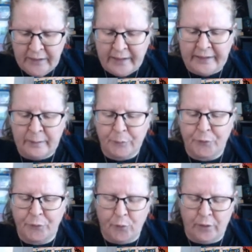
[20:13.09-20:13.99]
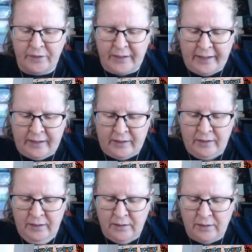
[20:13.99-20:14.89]
And then before
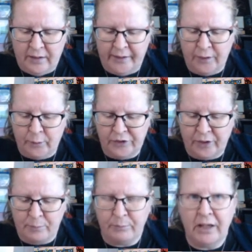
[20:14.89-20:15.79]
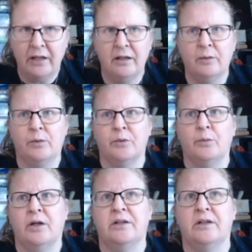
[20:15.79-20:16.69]
then, I know I tried making
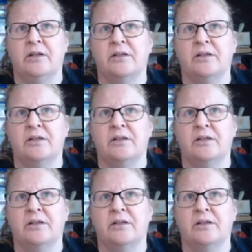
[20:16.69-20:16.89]
one year,